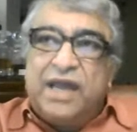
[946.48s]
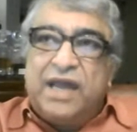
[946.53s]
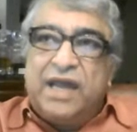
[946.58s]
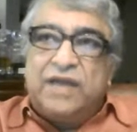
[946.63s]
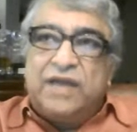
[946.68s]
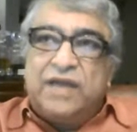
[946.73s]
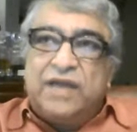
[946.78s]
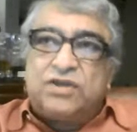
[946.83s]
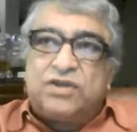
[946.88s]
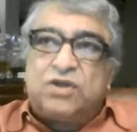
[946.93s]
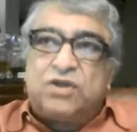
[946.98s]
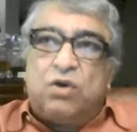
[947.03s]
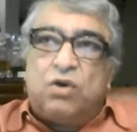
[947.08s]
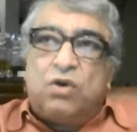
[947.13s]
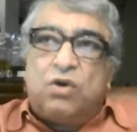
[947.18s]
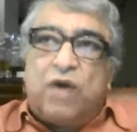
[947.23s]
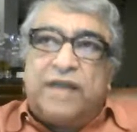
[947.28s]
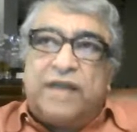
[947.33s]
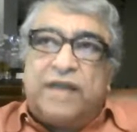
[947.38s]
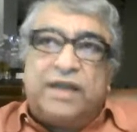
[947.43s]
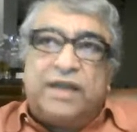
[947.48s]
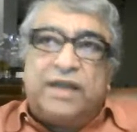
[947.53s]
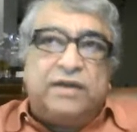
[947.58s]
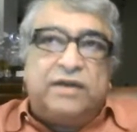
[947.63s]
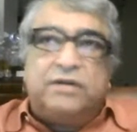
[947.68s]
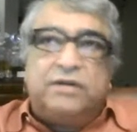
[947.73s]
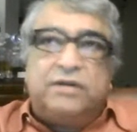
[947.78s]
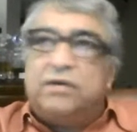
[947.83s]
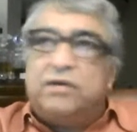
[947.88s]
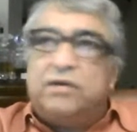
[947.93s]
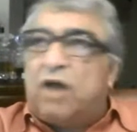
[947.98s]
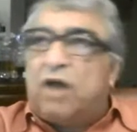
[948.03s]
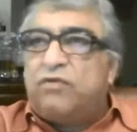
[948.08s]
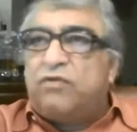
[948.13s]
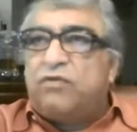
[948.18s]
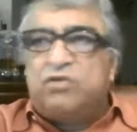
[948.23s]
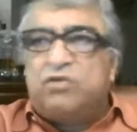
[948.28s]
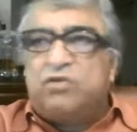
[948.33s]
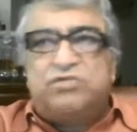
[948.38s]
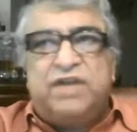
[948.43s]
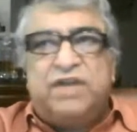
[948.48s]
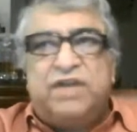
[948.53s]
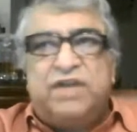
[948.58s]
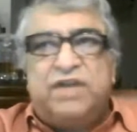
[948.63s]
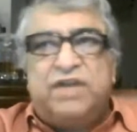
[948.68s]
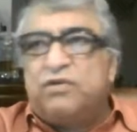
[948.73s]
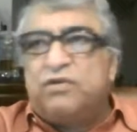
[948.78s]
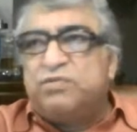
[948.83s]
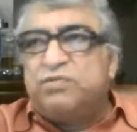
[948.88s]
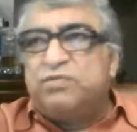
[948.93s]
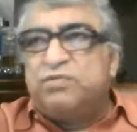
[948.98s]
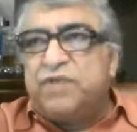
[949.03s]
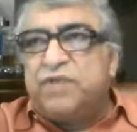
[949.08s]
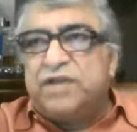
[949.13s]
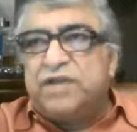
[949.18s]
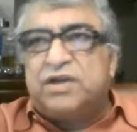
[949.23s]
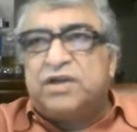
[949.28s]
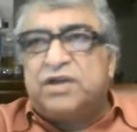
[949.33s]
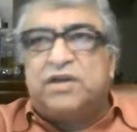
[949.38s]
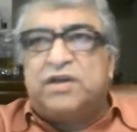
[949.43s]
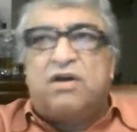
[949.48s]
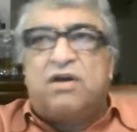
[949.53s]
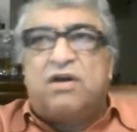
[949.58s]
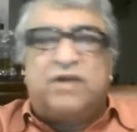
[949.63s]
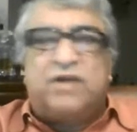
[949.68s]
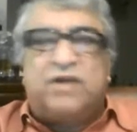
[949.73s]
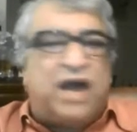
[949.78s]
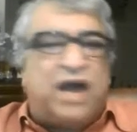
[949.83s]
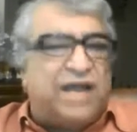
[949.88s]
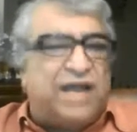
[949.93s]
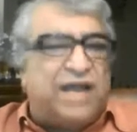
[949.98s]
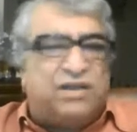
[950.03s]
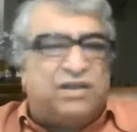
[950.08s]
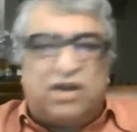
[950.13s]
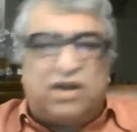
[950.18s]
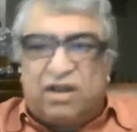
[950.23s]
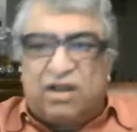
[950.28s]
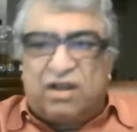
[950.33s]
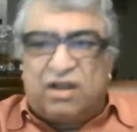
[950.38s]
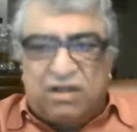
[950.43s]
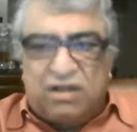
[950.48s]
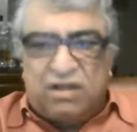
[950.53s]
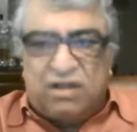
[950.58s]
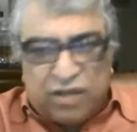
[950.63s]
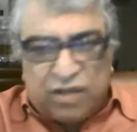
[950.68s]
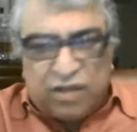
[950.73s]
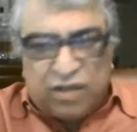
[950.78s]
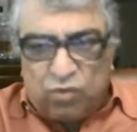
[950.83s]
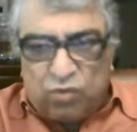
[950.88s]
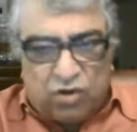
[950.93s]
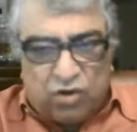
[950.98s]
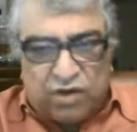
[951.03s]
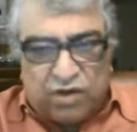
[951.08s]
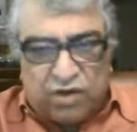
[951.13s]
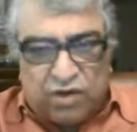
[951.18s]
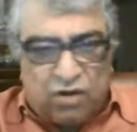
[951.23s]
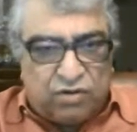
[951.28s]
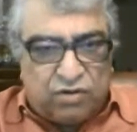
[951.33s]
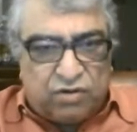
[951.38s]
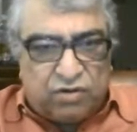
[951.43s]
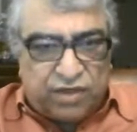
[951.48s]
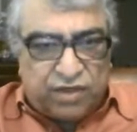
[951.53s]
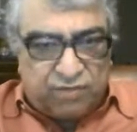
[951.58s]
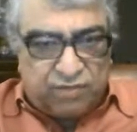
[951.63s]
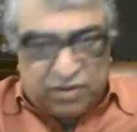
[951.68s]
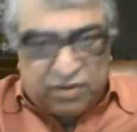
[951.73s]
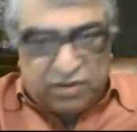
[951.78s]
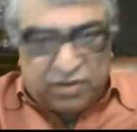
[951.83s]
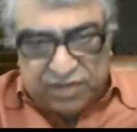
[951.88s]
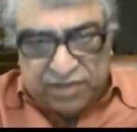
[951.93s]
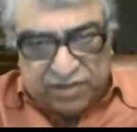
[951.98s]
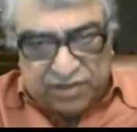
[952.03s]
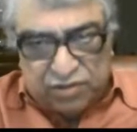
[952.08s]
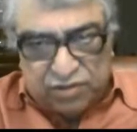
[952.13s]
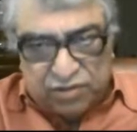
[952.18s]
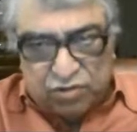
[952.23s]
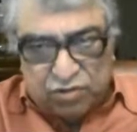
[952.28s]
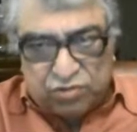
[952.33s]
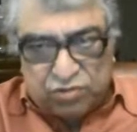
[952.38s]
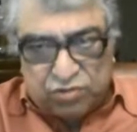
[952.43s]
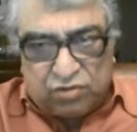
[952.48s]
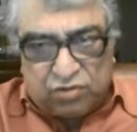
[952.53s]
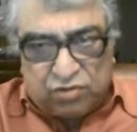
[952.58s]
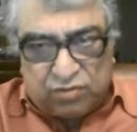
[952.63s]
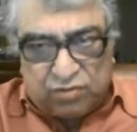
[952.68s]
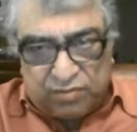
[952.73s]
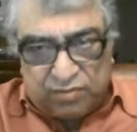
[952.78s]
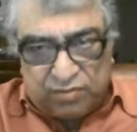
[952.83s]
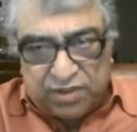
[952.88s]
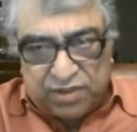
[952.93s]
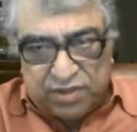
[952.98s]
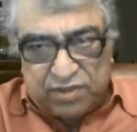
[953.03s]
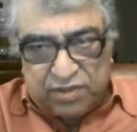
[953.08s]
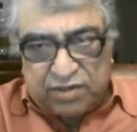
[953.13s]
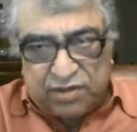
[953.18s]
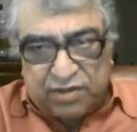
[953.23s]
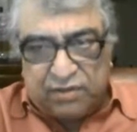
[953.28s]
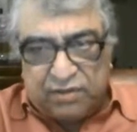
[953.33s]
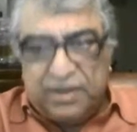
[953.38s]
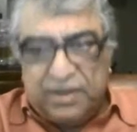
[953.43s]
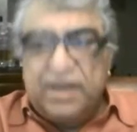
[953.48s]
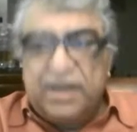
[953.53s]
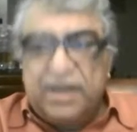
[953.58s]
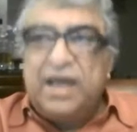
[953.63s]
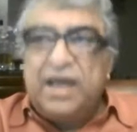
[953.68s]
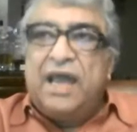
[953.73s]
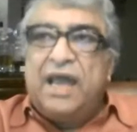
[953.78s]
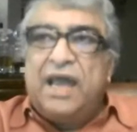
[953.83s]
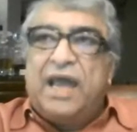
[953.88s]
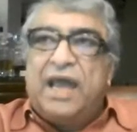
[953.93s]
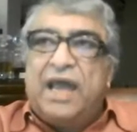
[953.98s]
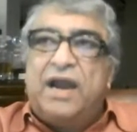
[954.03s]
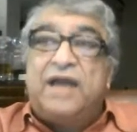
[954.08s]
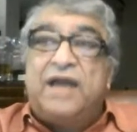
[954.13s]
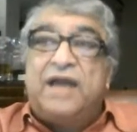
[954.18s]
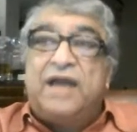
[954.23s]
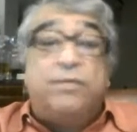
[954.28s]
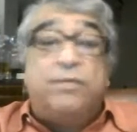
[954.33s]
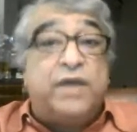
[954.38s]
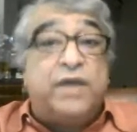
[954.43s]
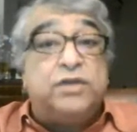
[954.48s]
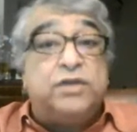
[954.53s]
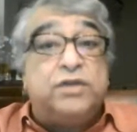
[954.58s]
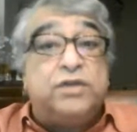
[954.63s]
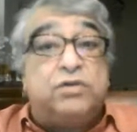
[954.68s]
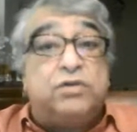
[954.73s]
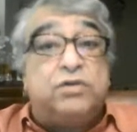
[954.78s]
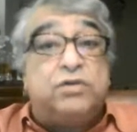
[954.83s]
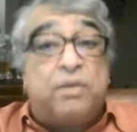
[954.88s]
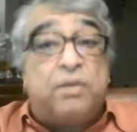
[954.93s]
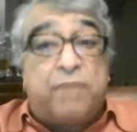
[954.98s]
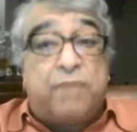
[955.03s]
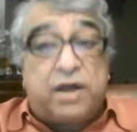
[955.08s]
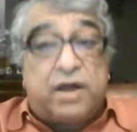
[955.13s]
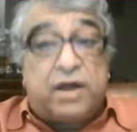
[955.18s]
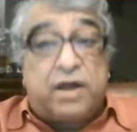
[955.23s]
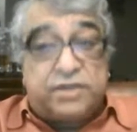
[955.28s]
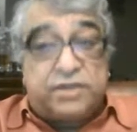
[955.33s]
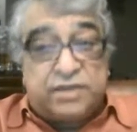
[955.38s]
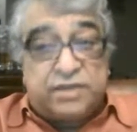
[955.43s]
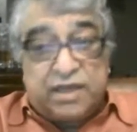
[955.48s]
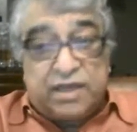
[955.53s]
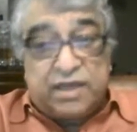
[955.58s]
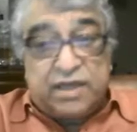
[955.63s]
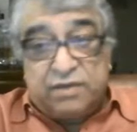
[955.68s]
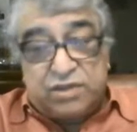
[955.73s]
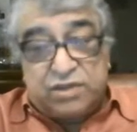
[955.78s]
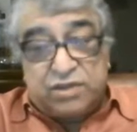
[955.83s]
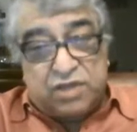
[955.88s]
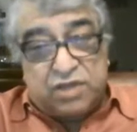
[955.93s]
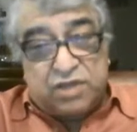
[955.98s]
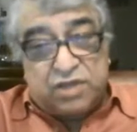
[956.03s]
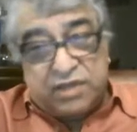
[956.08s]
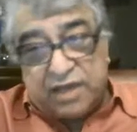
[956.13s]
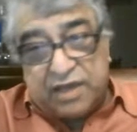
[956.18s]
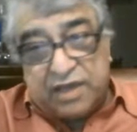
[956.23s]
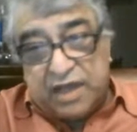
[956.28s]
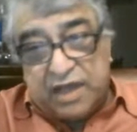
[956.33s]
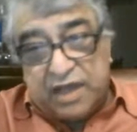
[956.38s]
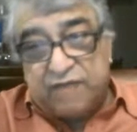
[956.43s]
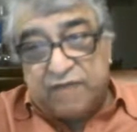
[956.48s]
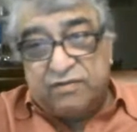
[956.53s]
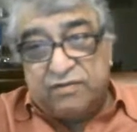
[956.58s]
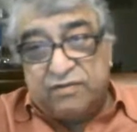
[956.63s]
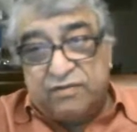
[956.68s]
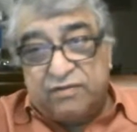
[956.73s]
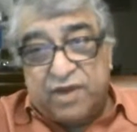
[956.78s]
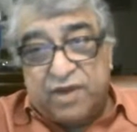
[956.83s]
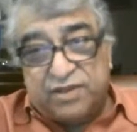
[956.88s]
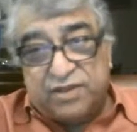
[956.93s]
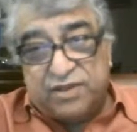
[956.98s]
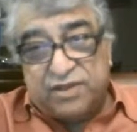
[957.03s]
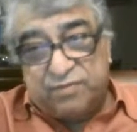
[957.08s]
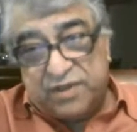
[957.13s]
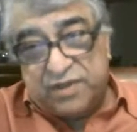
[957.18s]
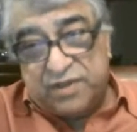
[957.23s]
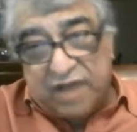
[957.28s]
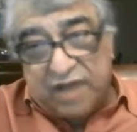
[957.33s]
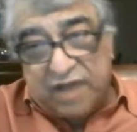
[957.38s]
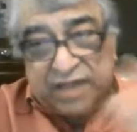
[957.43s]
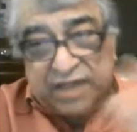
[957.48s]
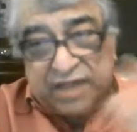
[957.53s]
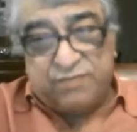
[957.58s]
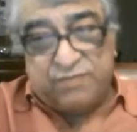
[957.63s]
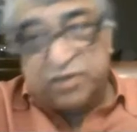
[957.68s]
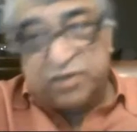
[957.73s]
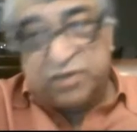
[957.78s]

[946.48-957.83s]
so, and then of course, reinforced prehistoric concrete. I had done a lot of work in concrete because that's a structural material. And I went into composites. I studied a lot of composites, but not as much